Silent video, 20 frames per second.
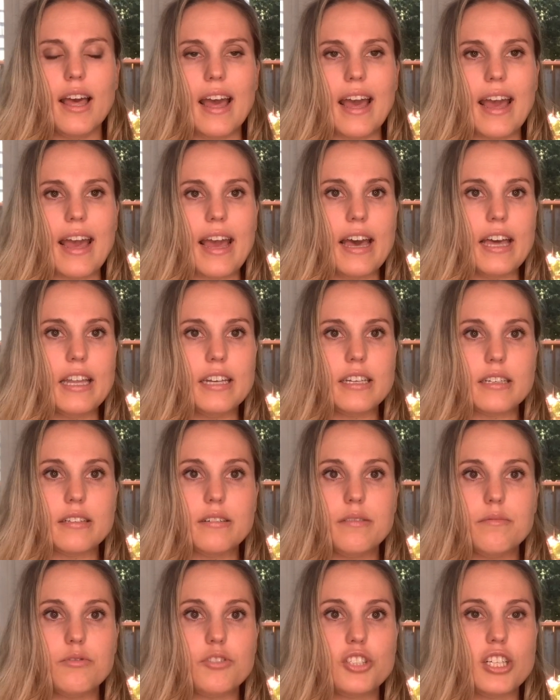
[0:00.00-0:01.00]
And
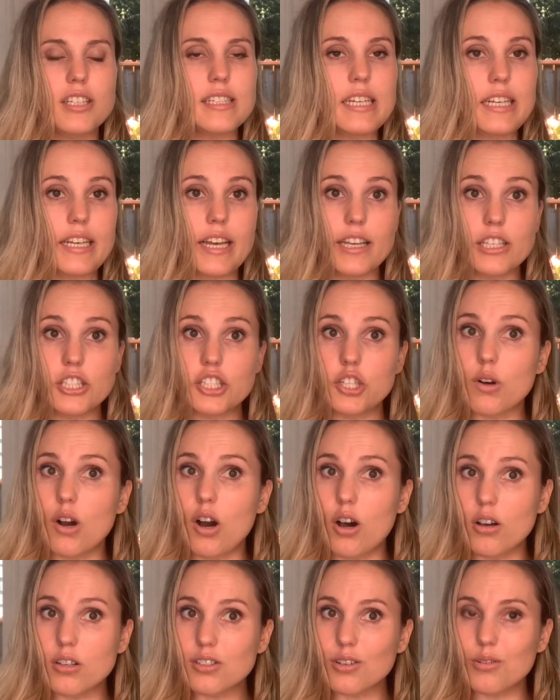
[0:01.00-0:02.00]
just in case you're
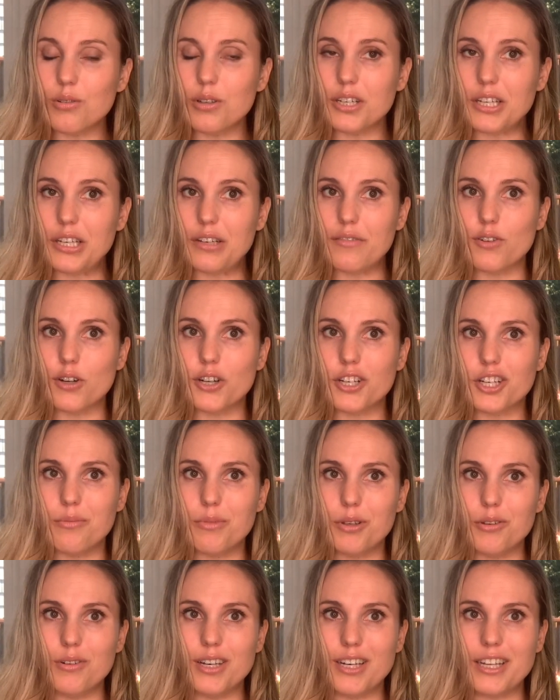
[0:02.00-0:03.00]
also looking for a
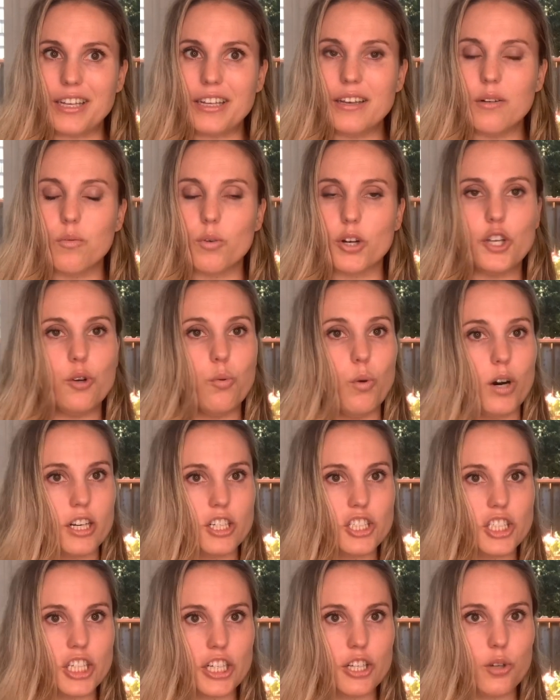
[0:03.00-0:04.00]
community where you want to
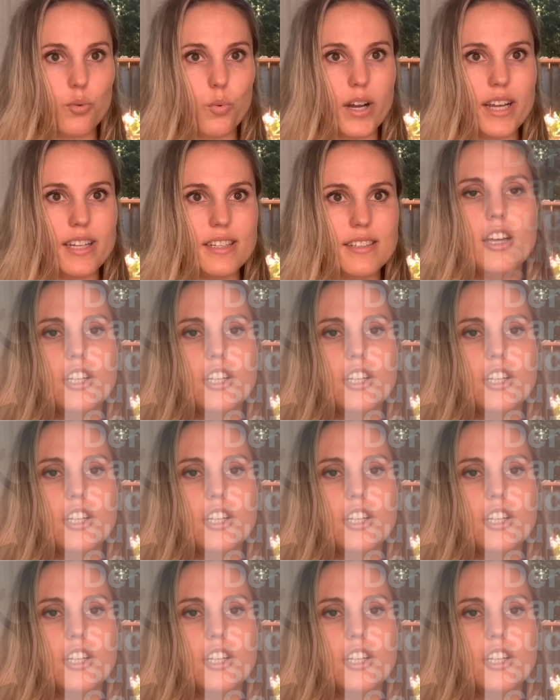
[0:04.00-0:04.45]
share your wins,